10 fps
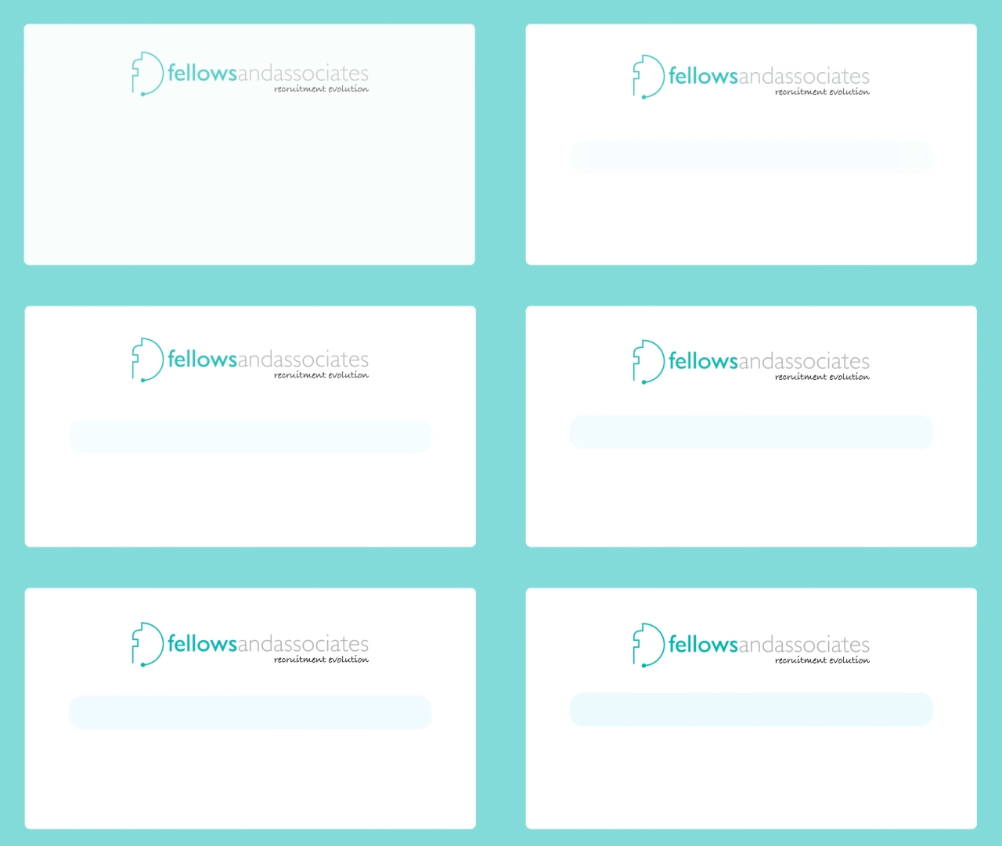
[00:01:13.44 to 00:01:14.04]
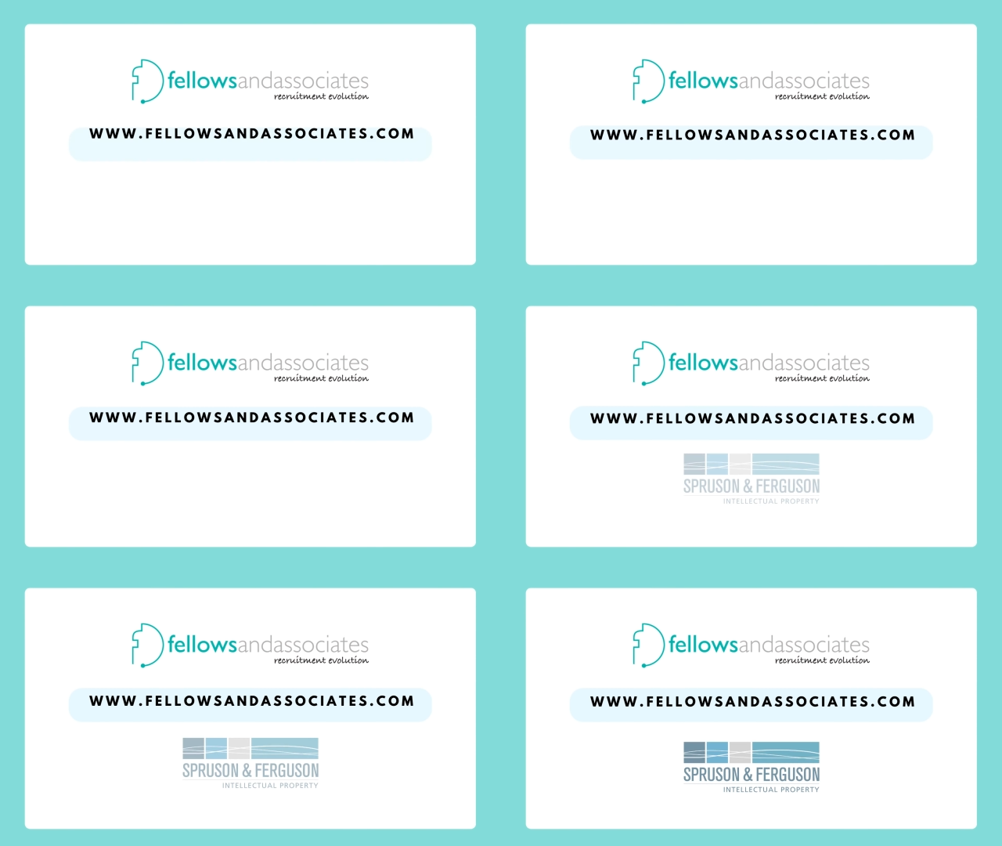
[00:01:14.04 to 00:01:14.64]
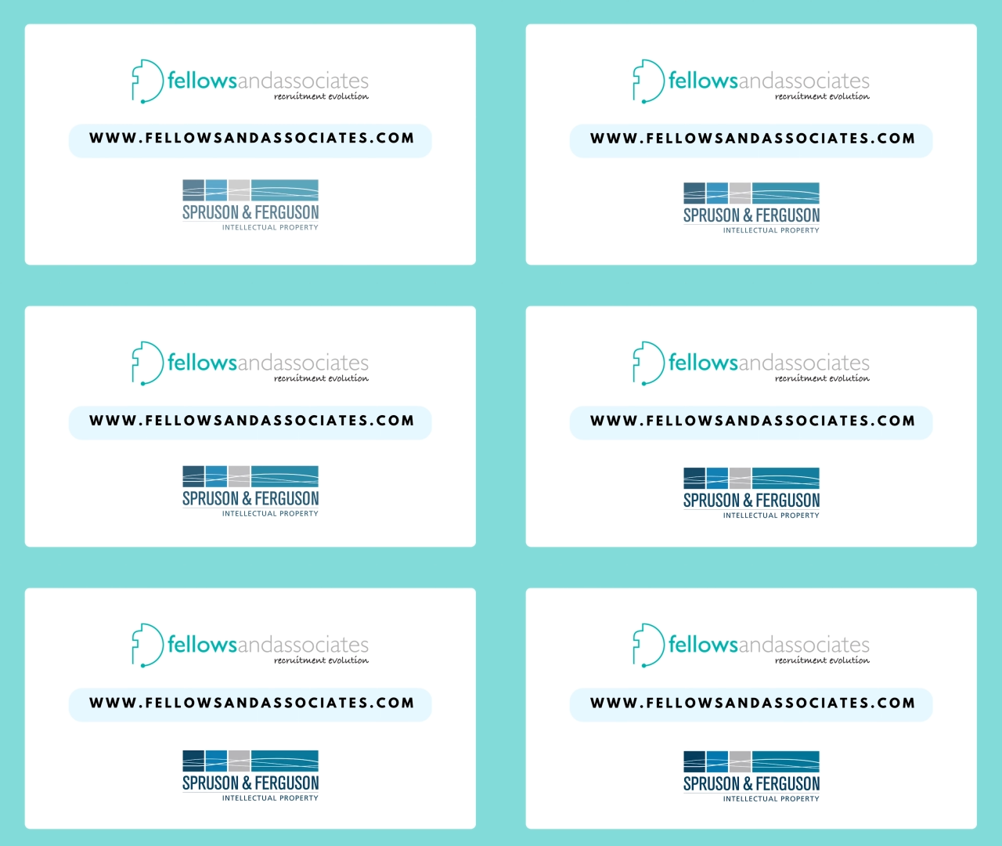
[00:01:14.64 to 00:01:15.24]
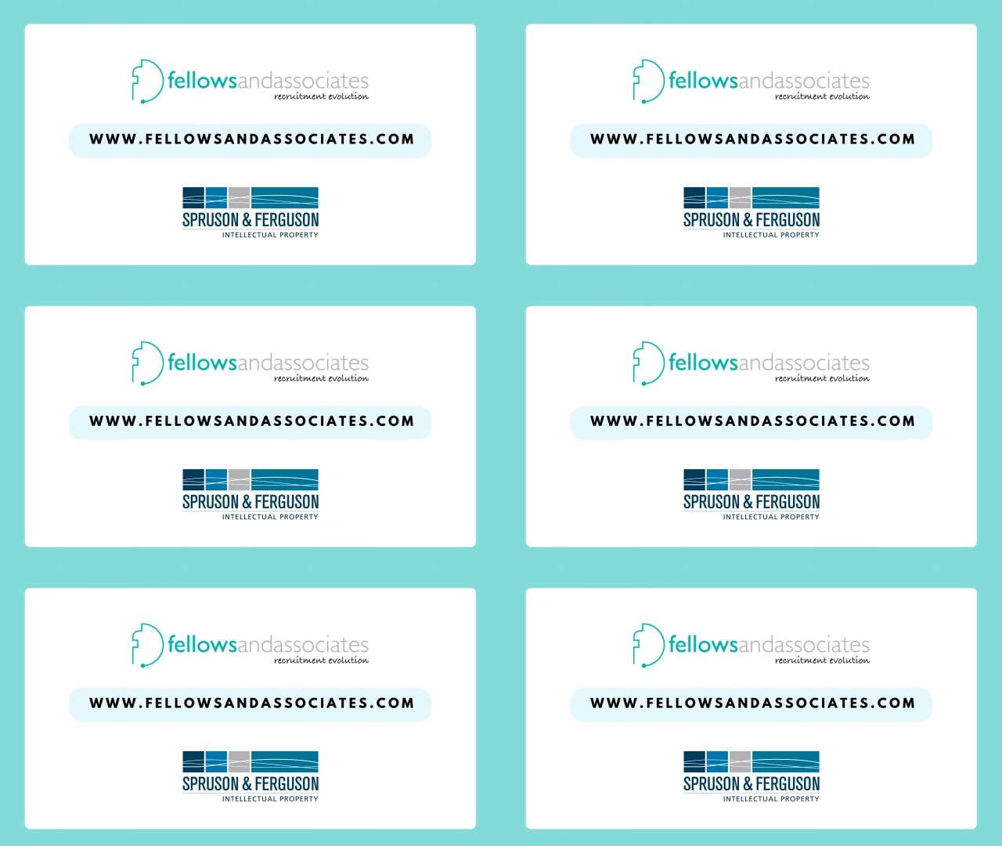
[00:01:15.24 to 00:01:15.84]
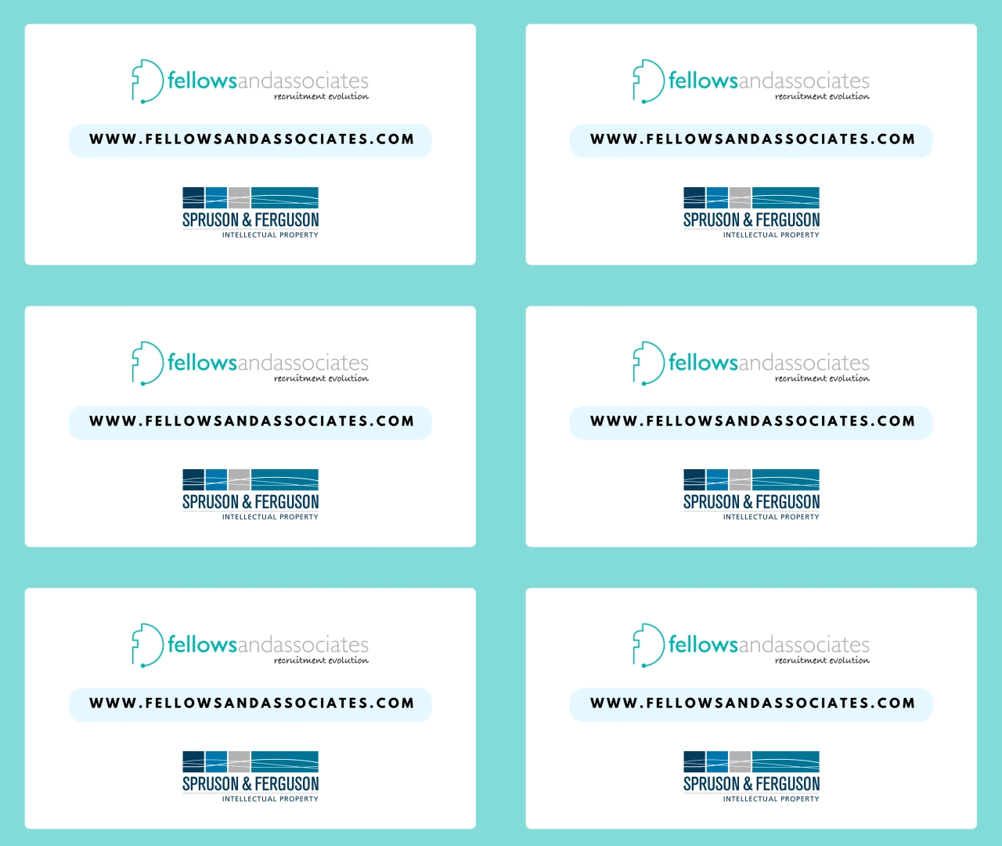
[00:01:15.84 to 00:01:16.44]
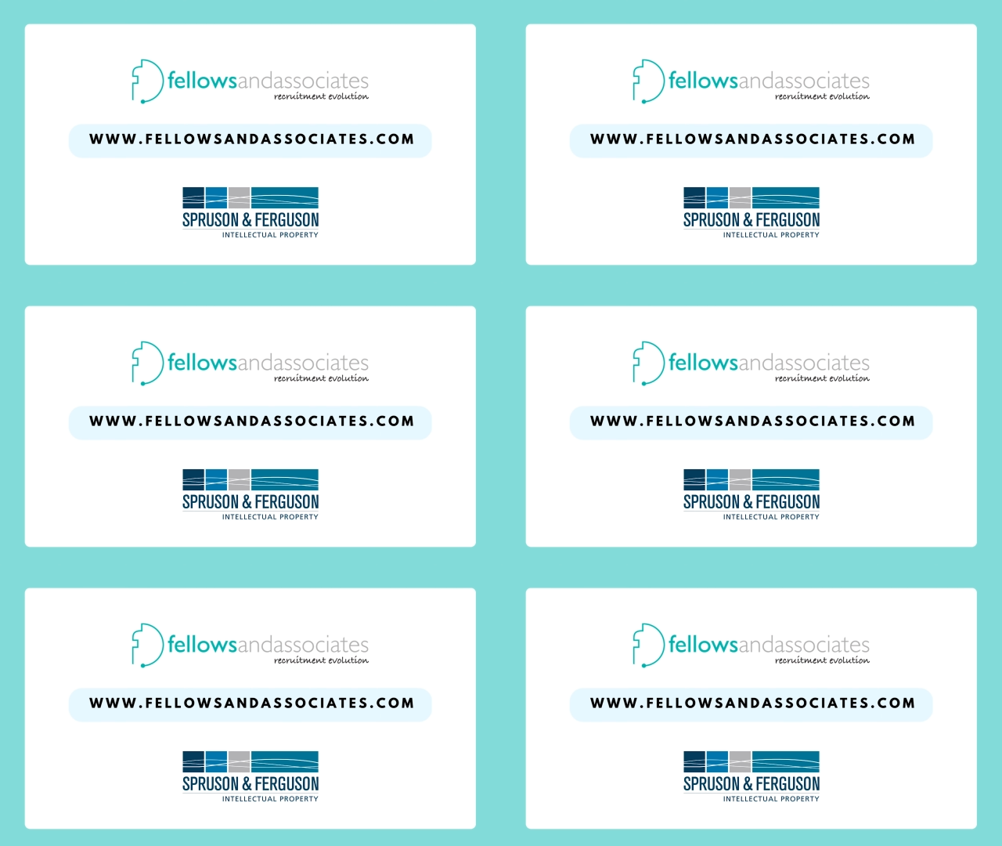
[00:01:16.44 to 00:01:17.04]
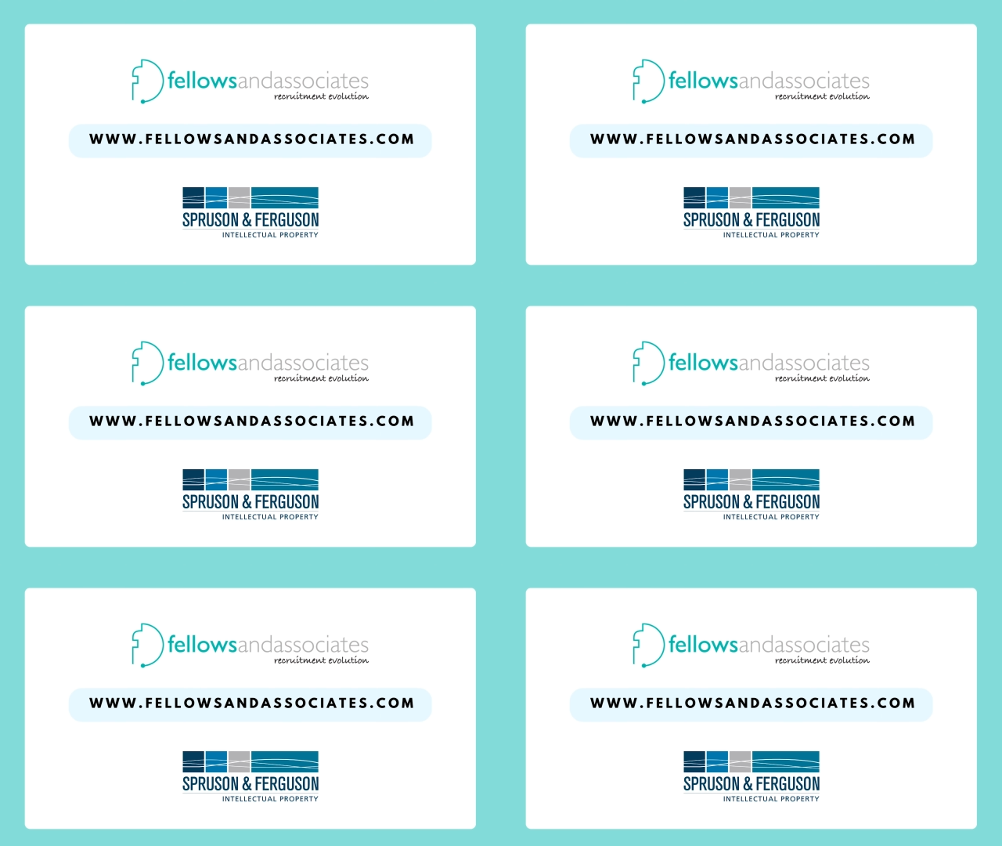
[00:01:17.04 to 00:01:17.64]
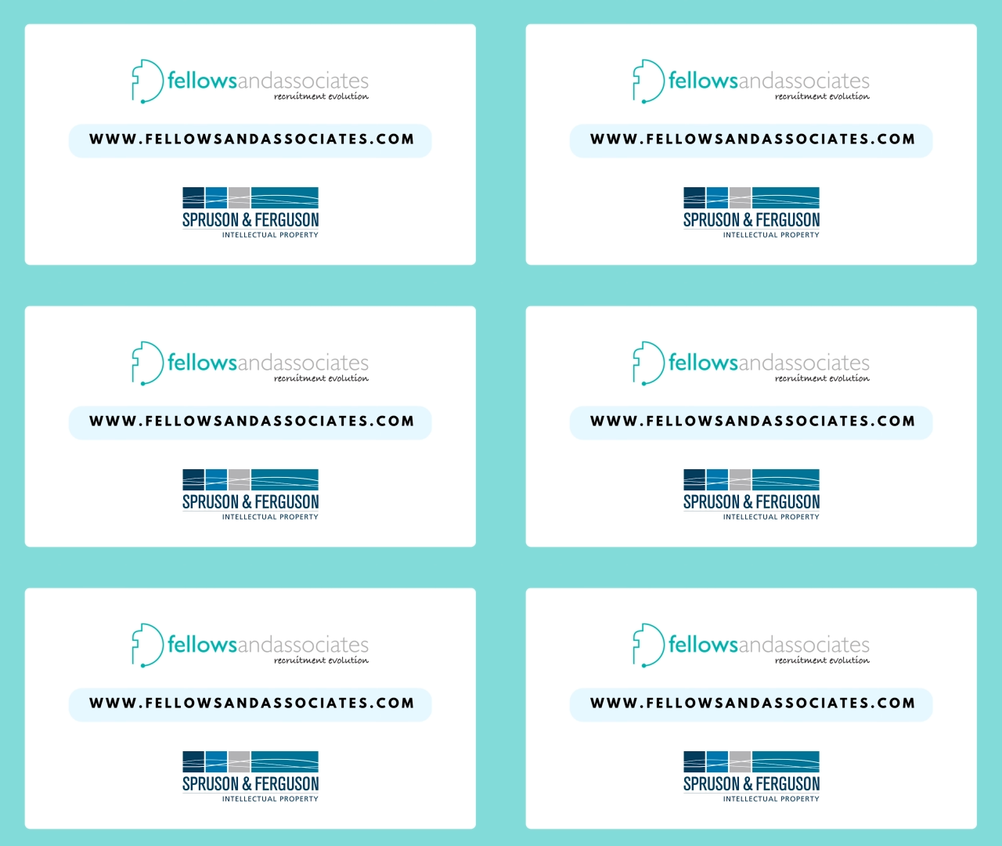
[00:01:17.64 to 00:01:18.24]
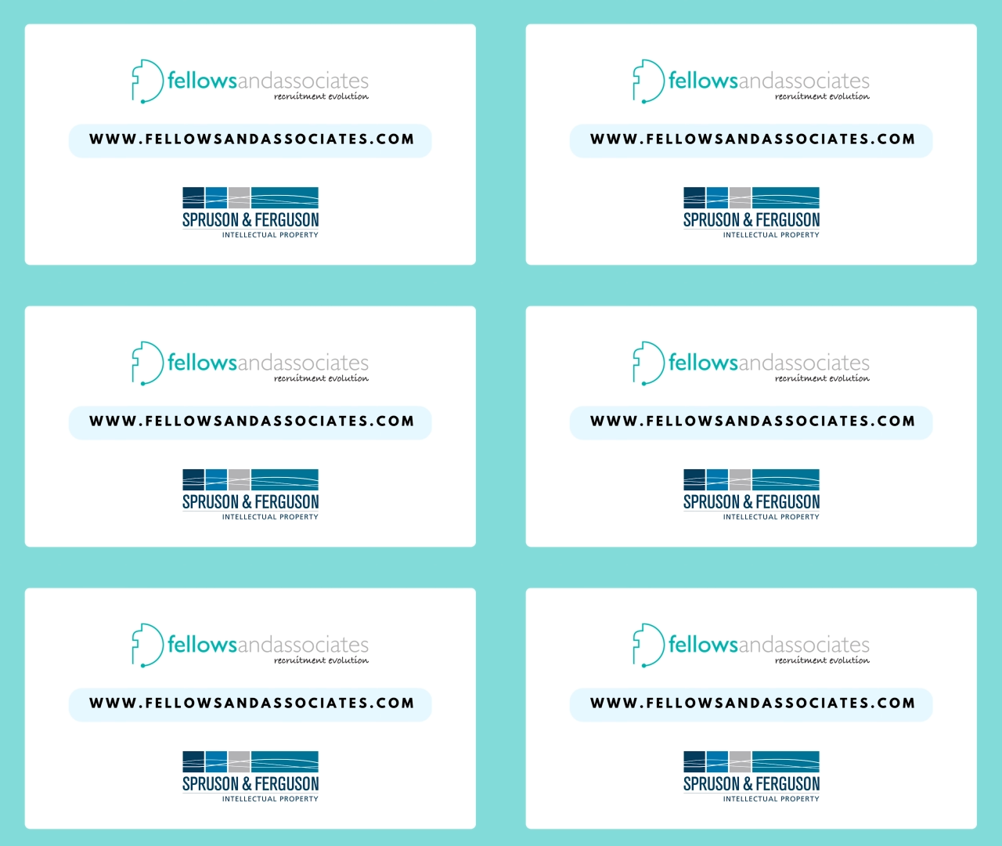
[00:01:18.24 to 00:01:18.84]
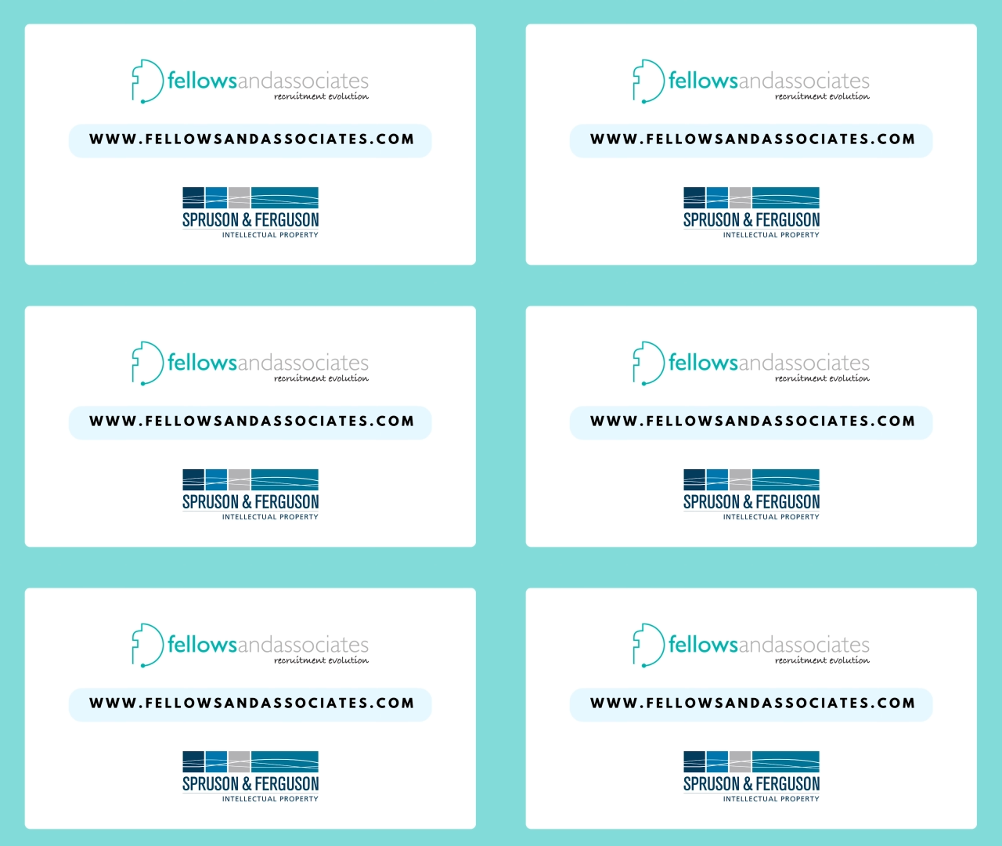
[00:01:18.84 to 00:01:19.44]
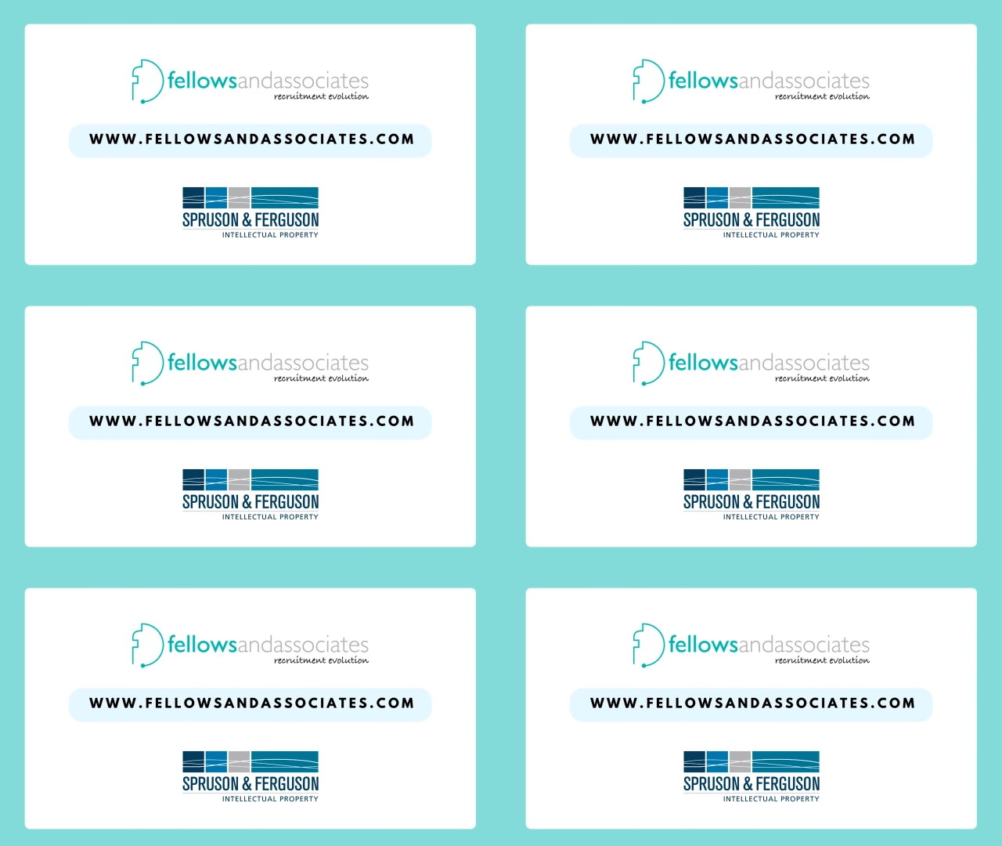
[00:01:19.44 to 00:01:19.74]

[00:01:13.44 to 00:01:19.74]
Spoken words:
Nobody's mouth can be seen.